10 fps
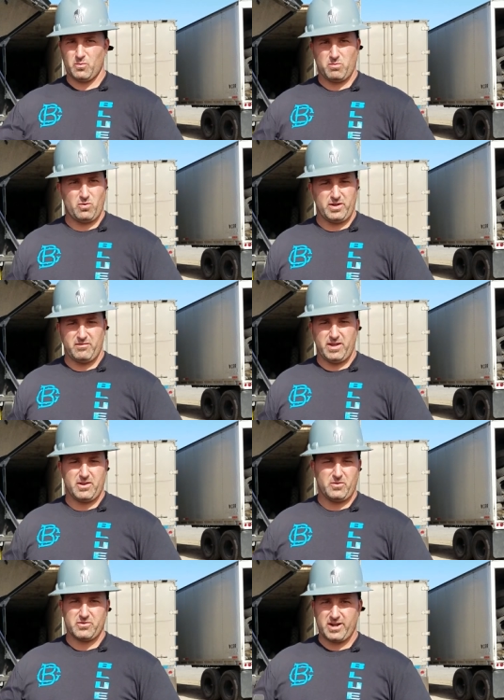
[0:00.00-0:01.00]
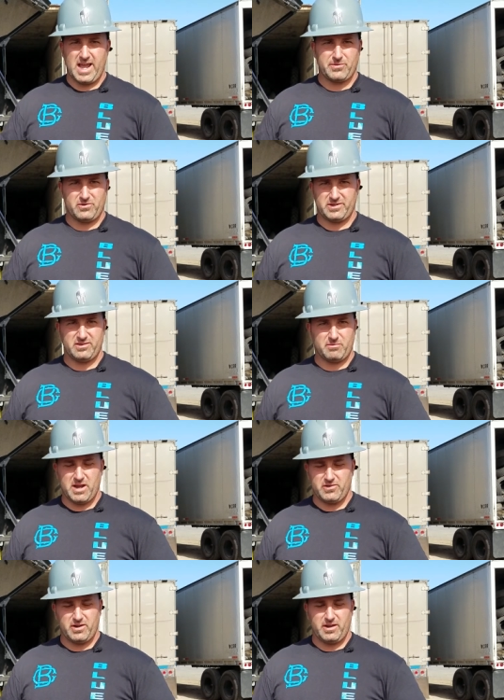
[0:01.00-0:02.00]
and we're pulling vehicles or capturing
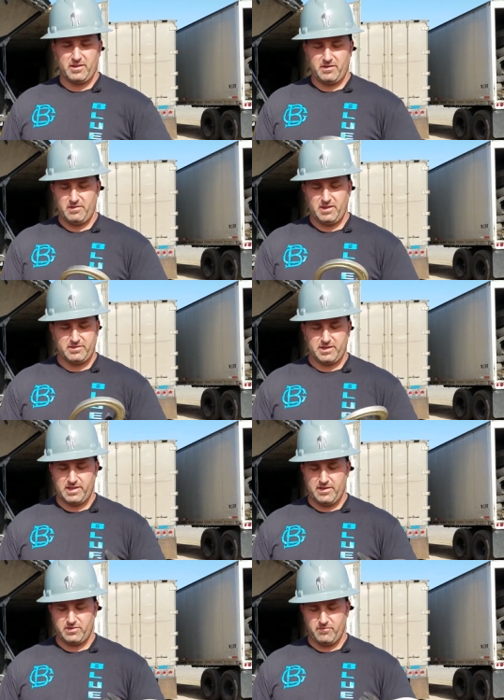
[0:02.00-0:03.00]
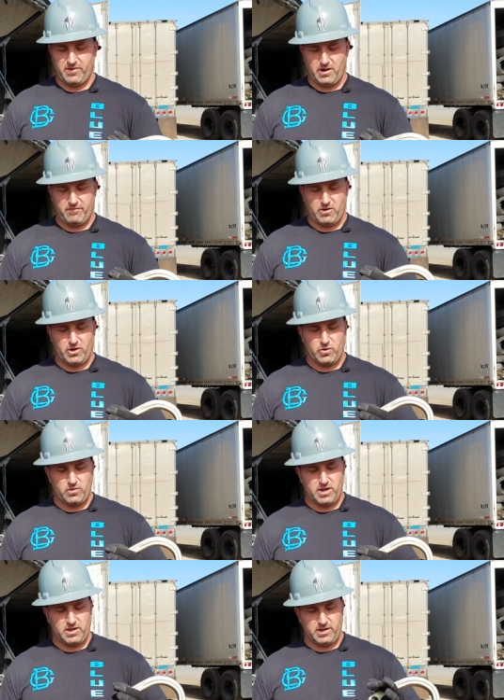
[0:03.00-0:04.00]
suspension, and these things have some very very
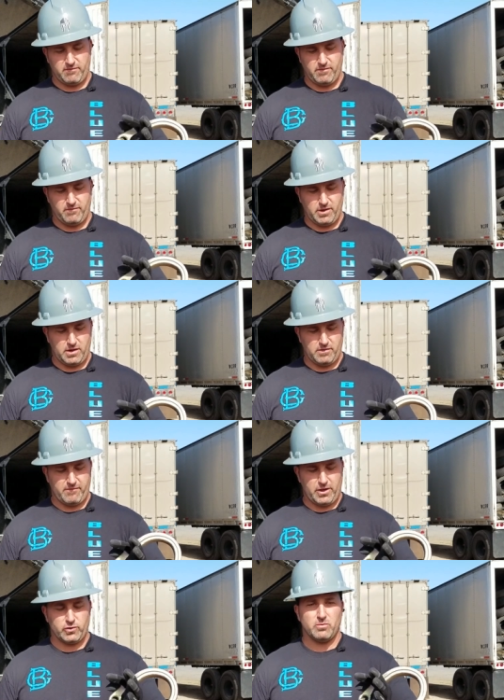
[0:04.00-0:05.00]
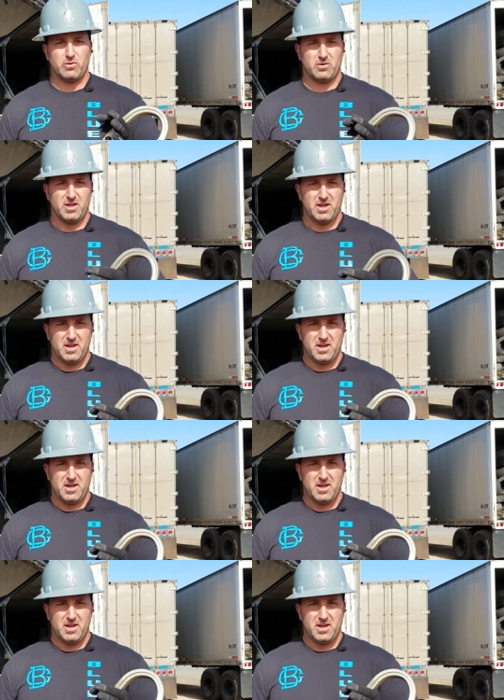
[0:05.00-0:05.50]
unique and uh, valuable